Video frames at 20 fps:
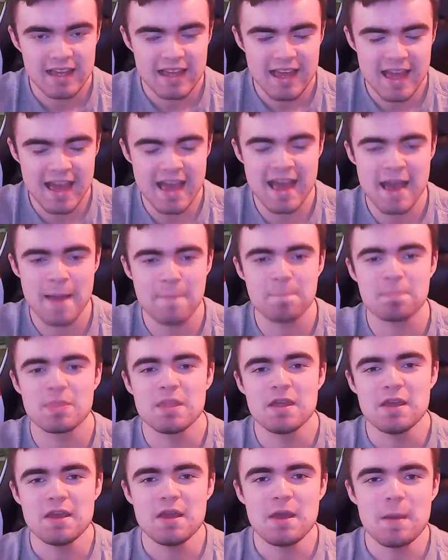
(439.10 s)
But
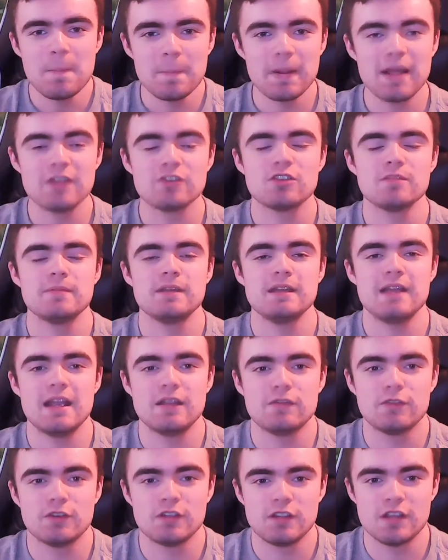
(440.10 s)
that's going to be
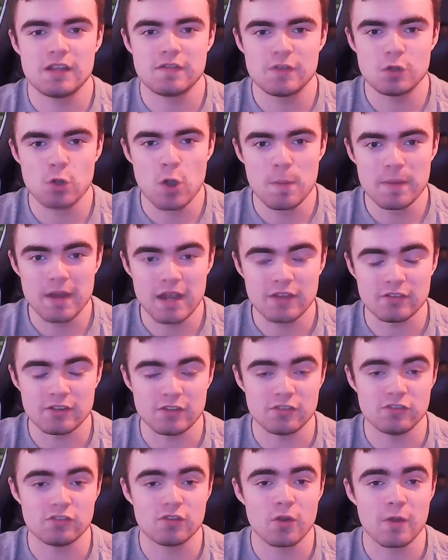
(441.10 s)
it for today's video. Hope you guys
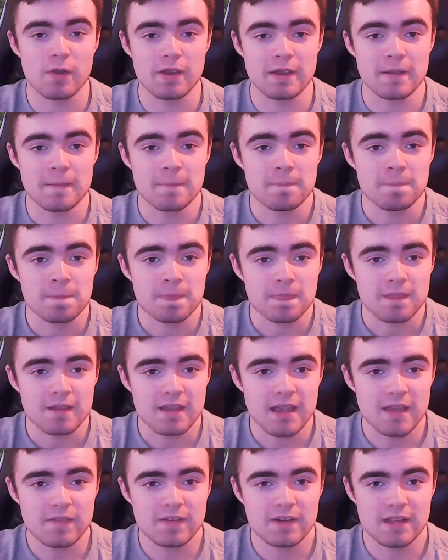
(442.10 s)
enjoy.
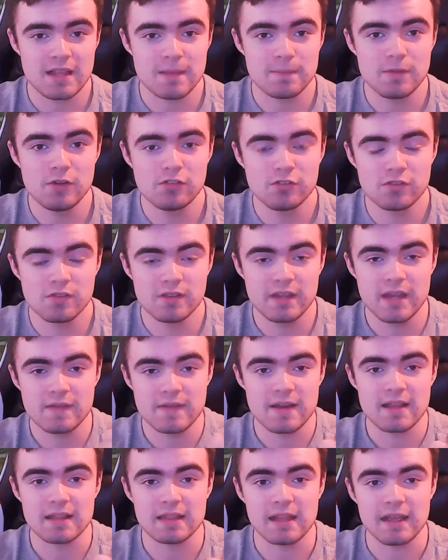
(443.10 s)
If you did, then be sure to
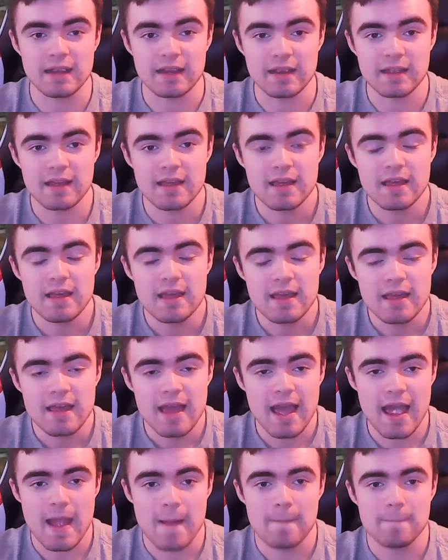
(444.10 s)
give it a like.
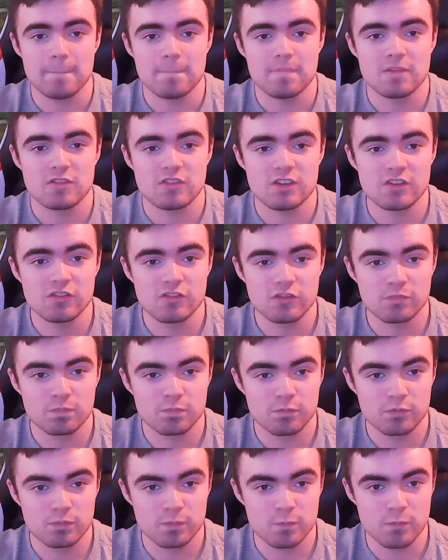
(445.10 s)
Since
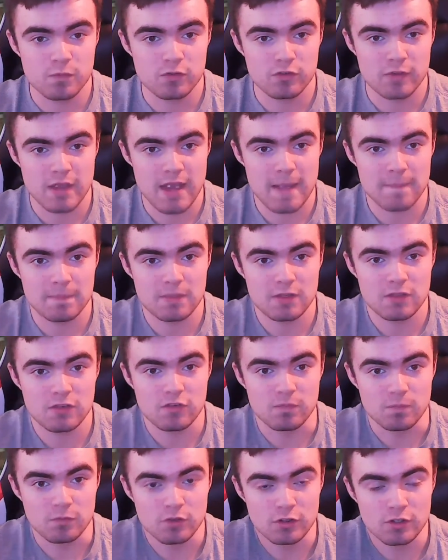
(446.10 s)

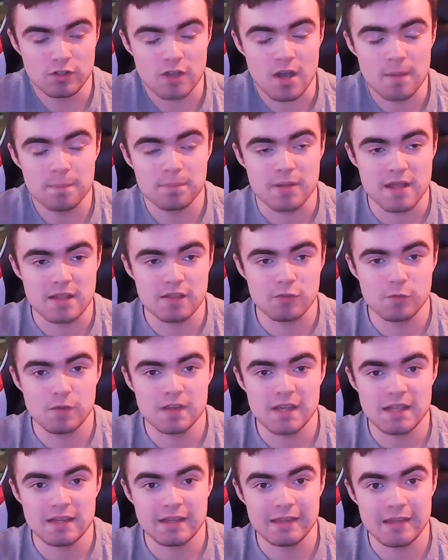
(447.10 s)
Sunday I'm playing this
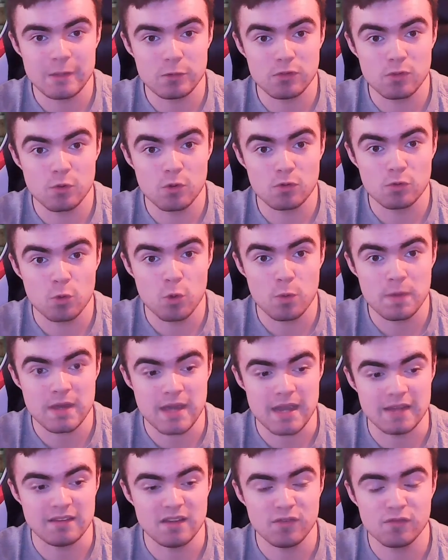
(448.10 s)
weekend, there will
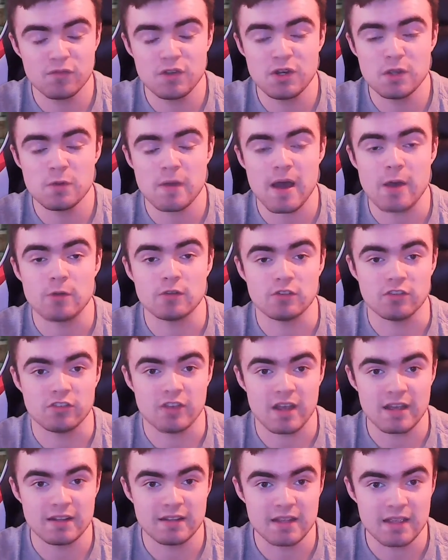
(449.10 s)
be a different video out on
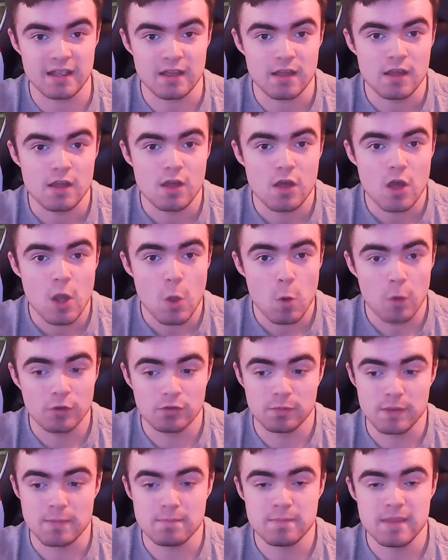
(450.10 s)
Saturday,
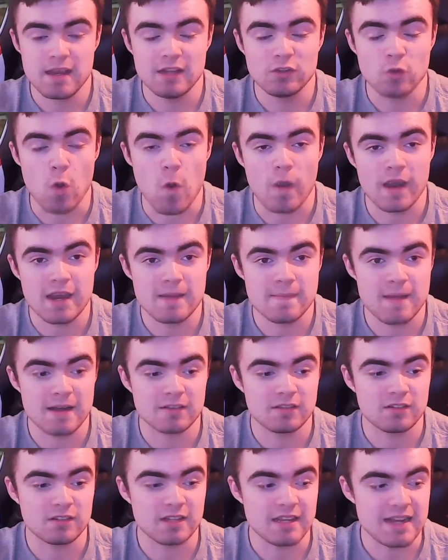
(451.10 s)
which will be me talking
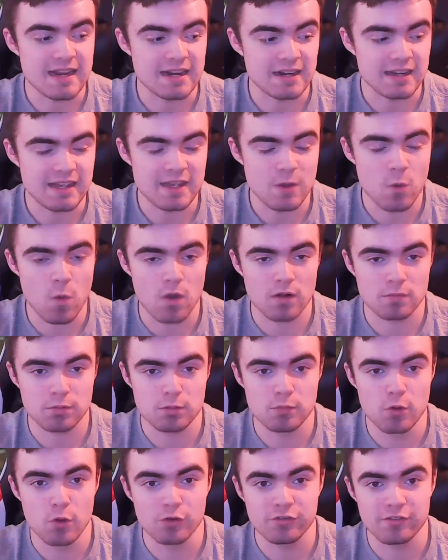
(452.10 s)
about the League One
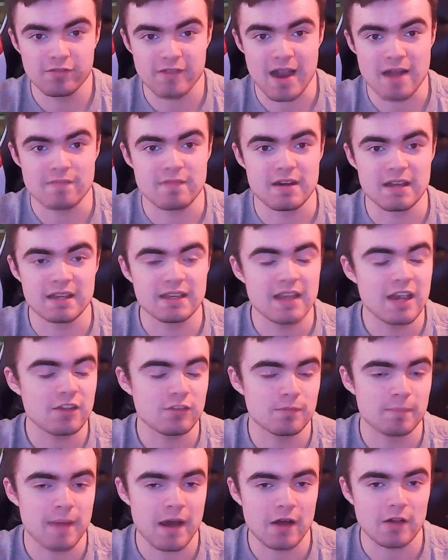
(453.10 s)
promotion and
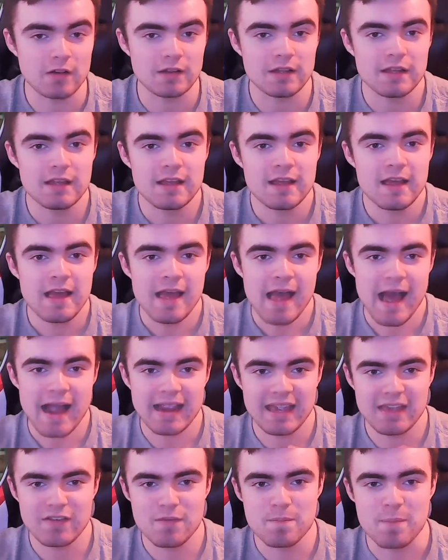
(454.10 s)
relegation battle
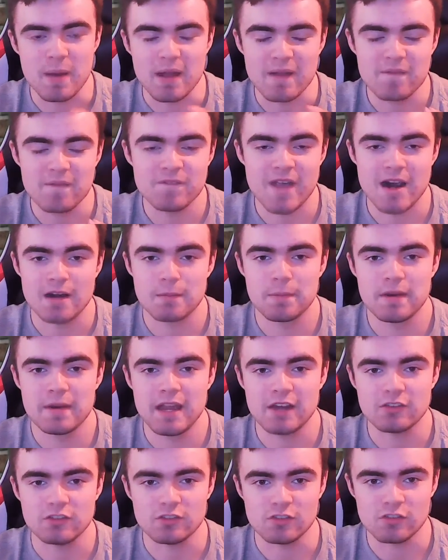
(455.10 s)
and giving my final
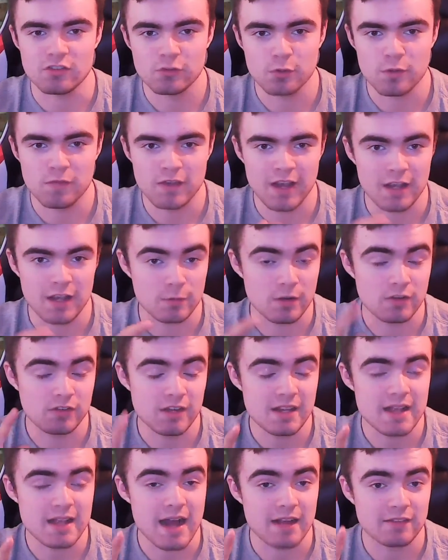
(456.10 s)
predictions. So if you guys want to
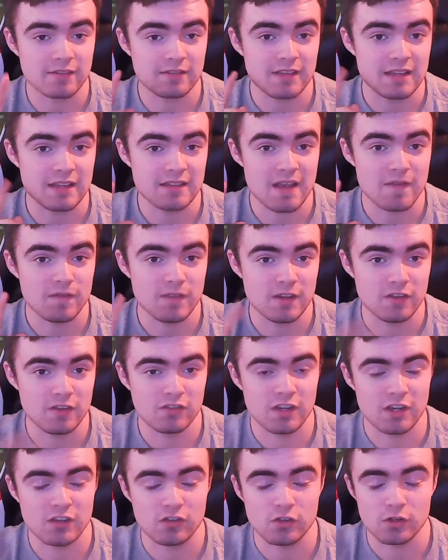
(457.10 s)
see that, then definitely
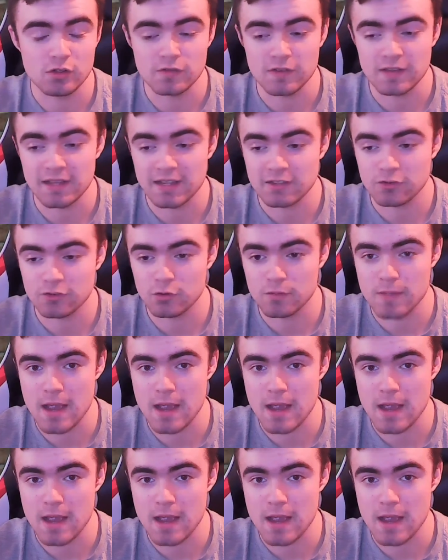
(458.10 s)
stay tuned for that. So